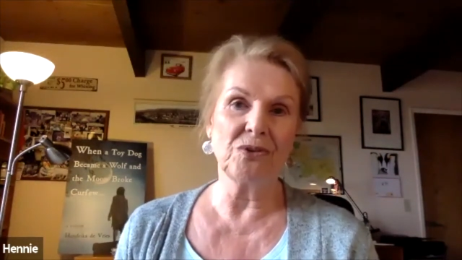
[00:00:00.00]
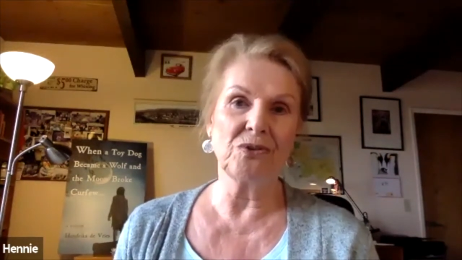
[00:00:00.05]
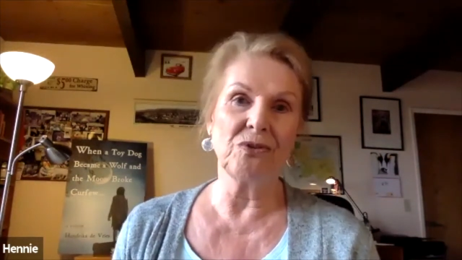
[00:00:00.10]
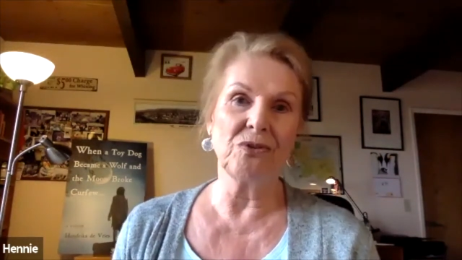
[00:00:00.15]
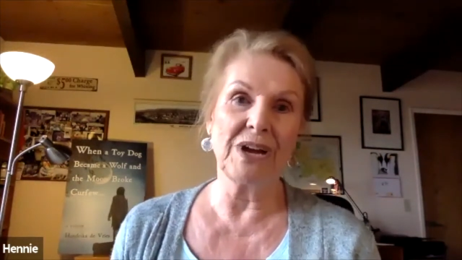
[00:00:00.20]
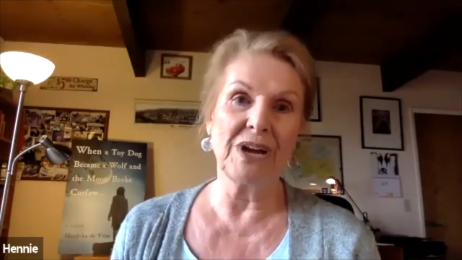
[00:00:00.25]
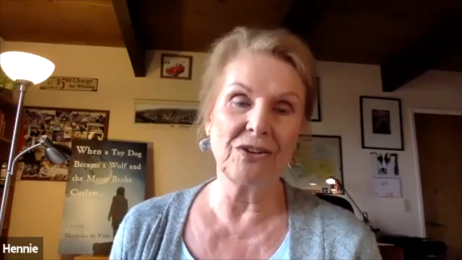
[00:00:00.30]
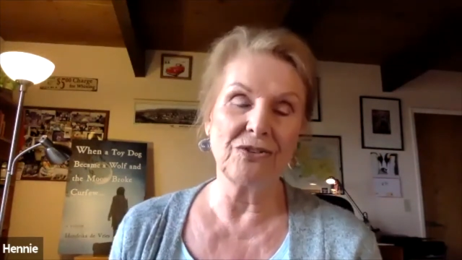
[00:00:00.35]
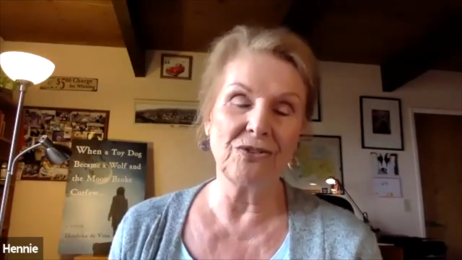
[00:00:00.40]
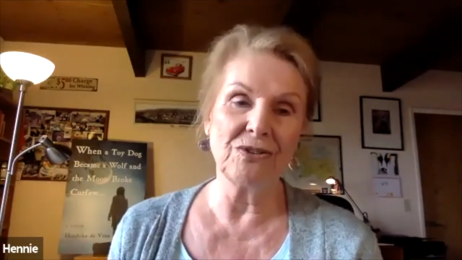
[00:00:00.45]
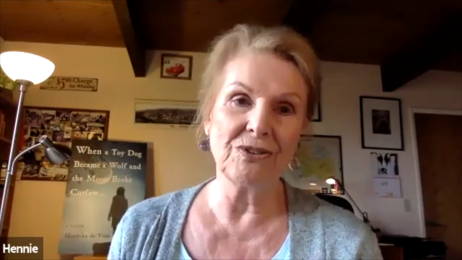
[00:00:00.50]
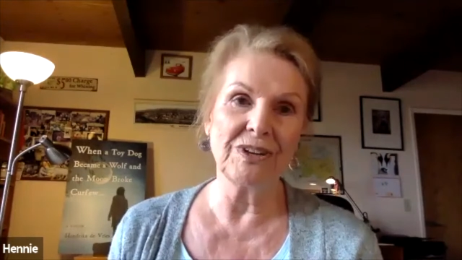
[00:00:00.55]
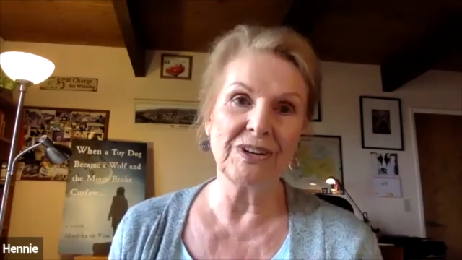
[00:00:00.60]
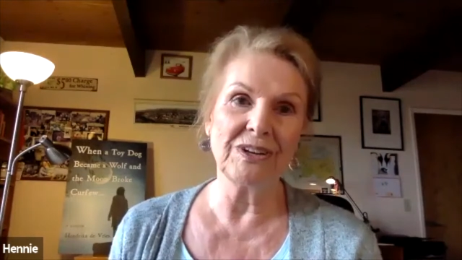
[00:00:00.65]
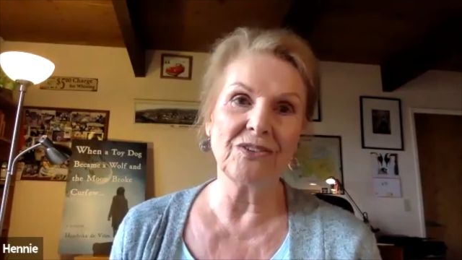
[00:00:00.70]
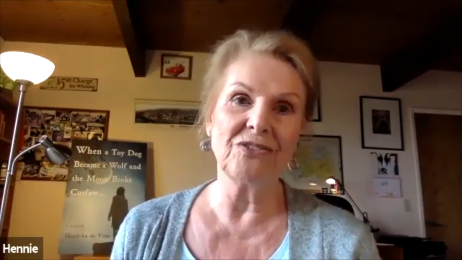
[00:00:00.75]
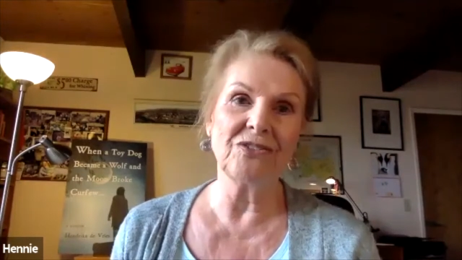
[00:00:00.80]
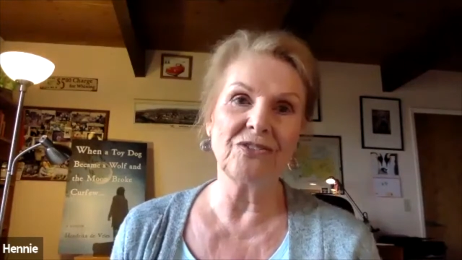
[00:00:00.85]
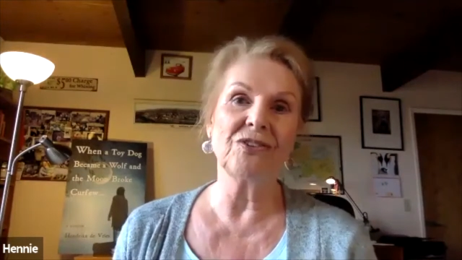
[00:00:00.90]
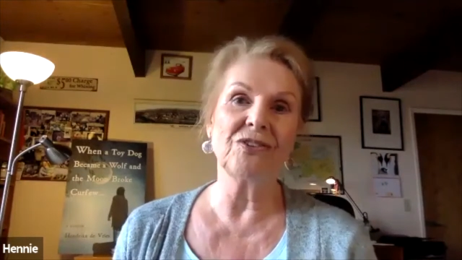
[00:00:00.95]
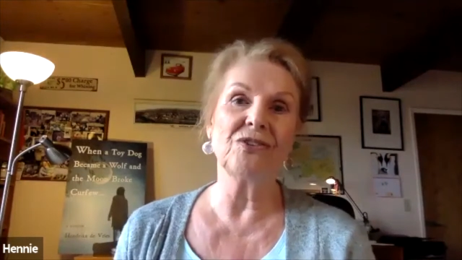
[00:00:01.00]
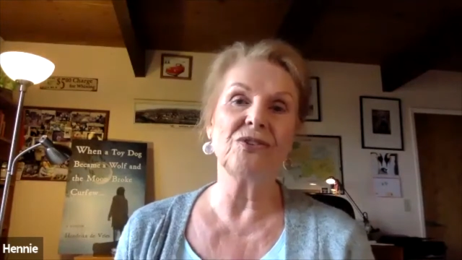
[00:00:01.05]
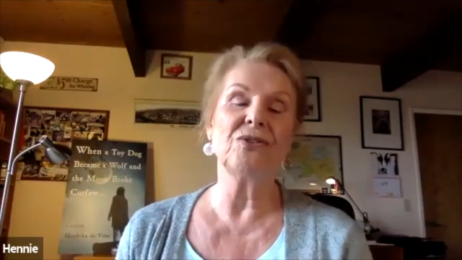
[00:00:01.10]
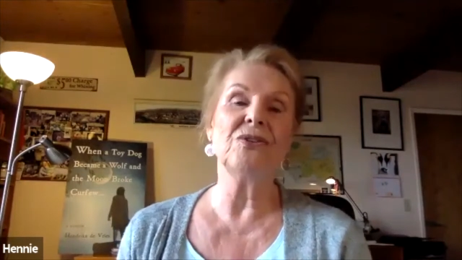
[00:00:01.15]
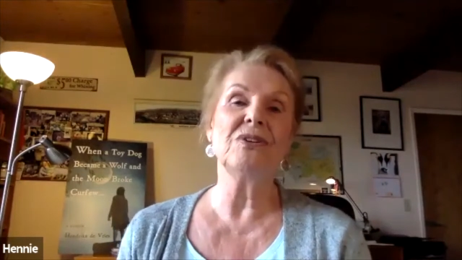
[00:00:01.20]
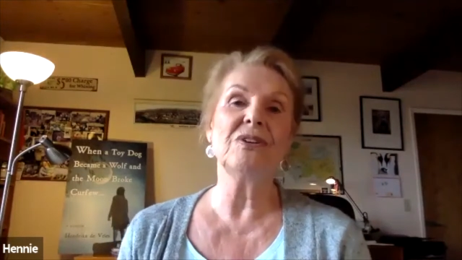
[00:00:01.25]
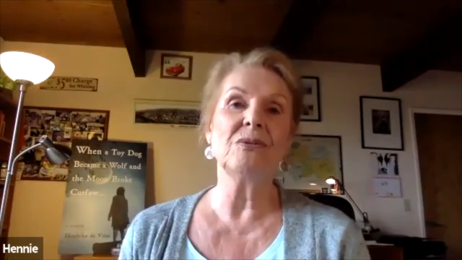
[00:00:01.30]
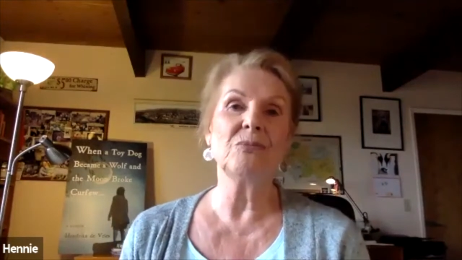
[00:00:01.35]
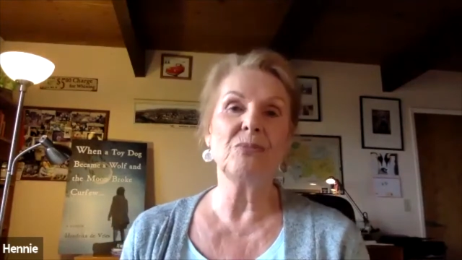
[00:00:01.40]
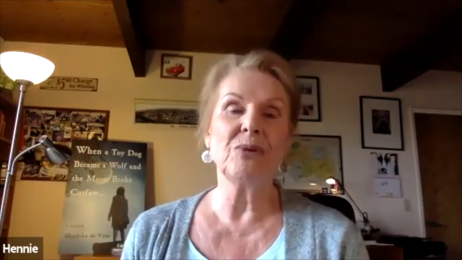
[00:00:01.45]
Graduate
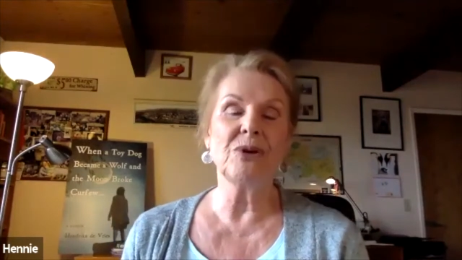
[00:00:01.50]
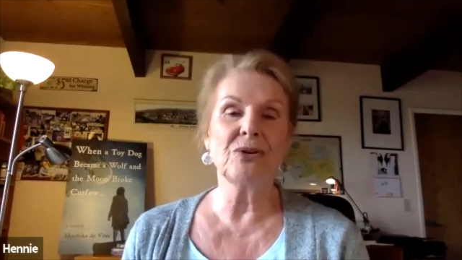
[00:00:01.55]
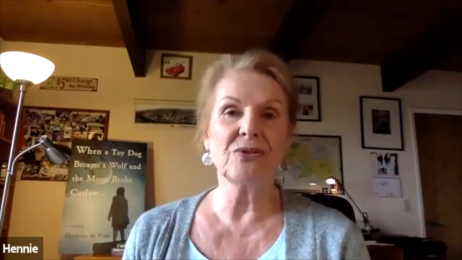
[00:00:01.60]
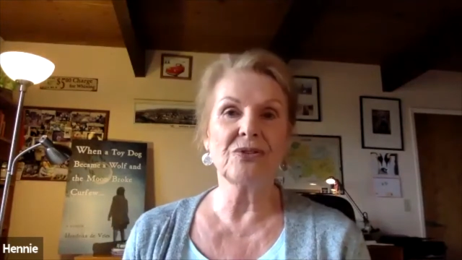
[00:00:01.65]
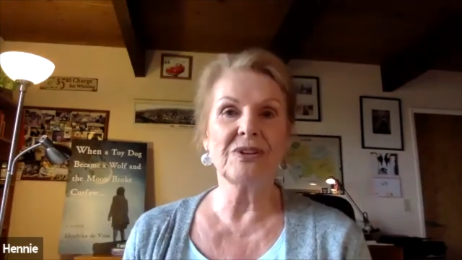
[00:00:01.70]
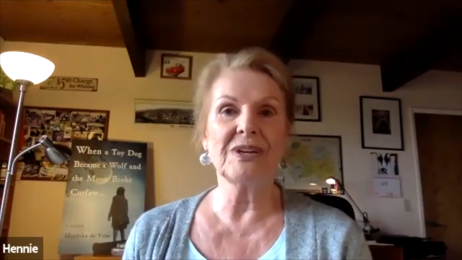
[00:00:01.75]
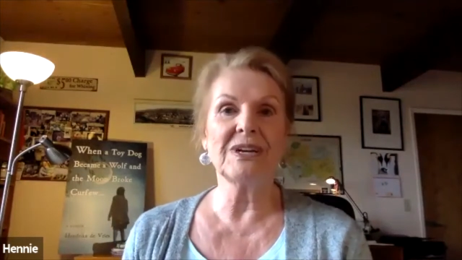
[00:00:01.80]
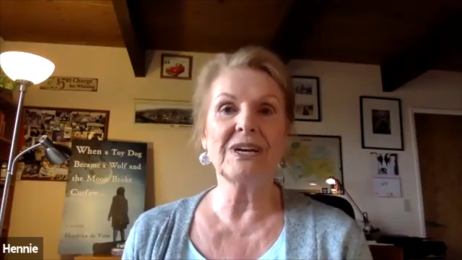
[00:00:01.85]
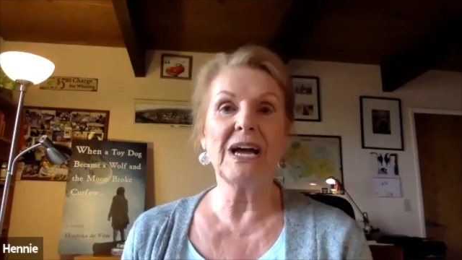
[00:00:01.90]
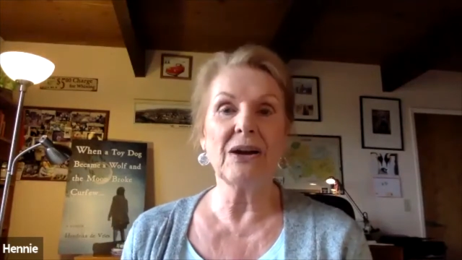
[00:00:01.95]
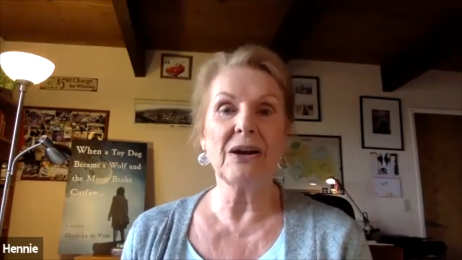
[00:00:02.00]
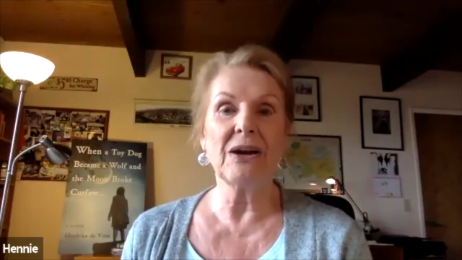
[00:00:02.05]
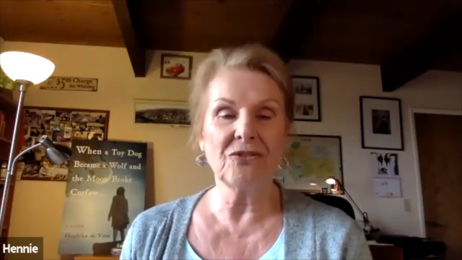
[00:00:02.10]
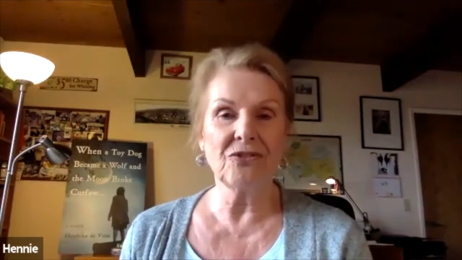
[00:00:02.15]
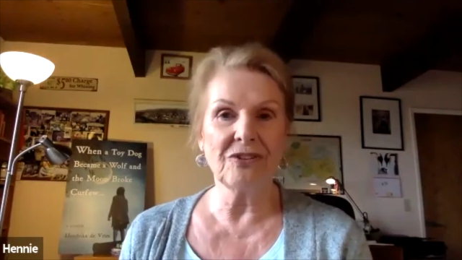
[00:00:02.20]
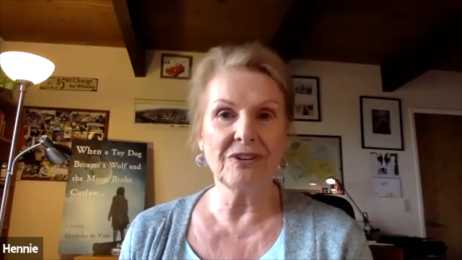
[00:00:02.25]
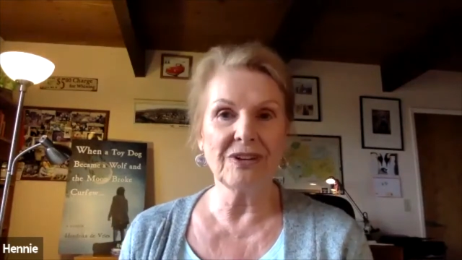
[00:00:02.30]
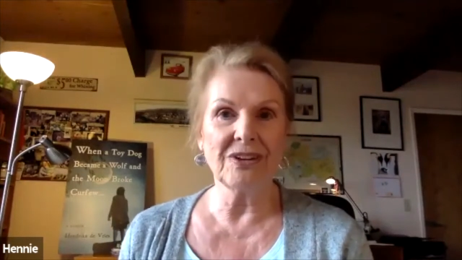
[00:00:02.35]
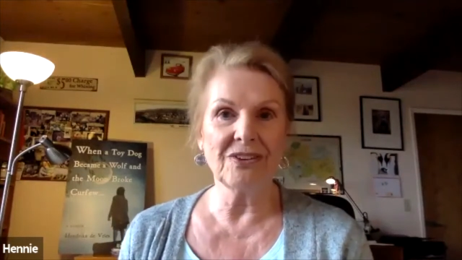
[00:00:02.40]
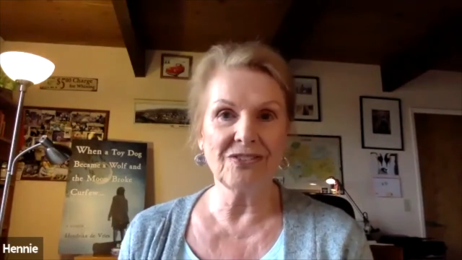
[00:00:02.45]
Institute in both the counseling